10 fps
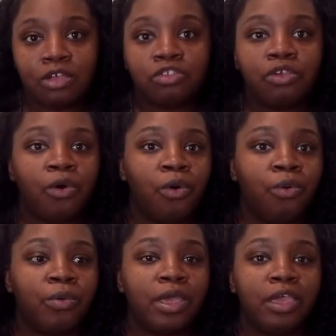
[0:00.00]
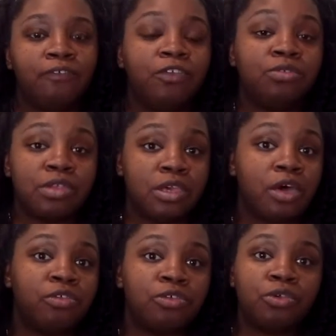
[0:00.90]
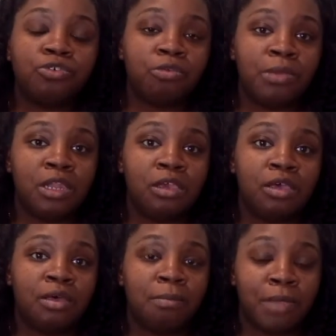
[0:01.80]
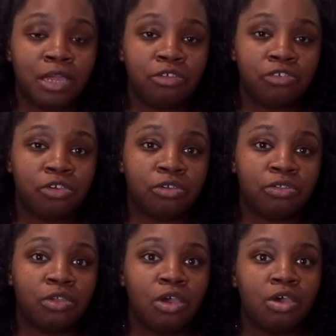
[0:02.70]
So if you see other social media managers,